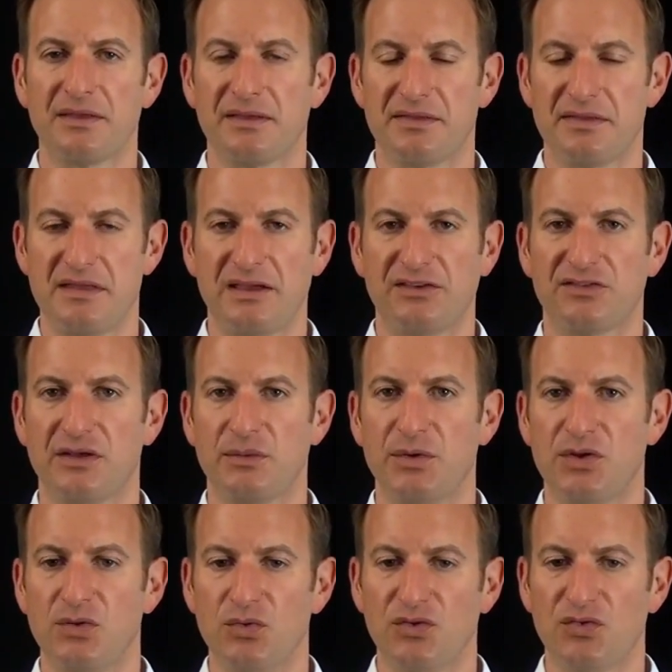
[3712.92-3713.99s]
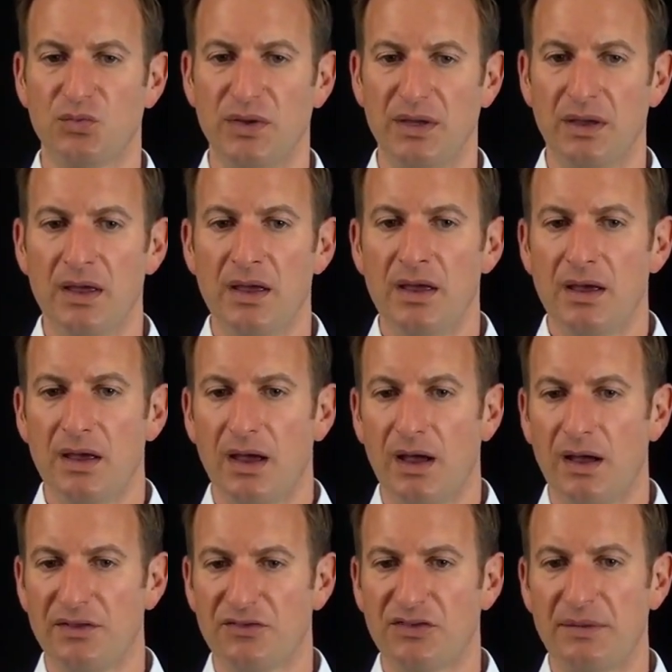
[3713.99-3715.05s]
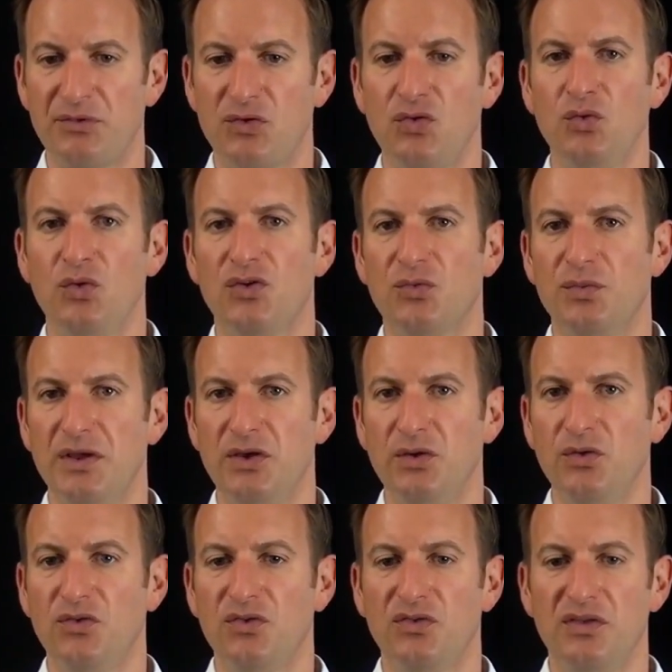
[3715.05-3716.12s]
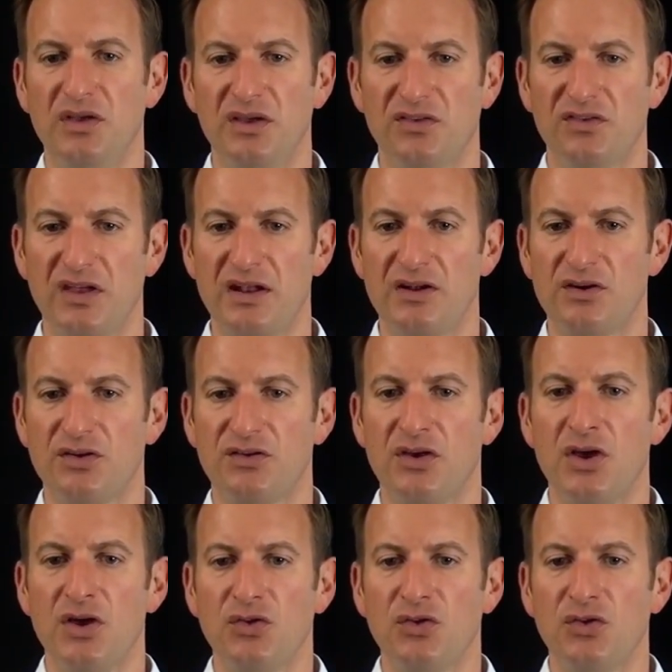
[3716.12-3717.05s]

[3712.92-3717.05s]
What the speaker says: next thing we do is in step 2 is we use the standard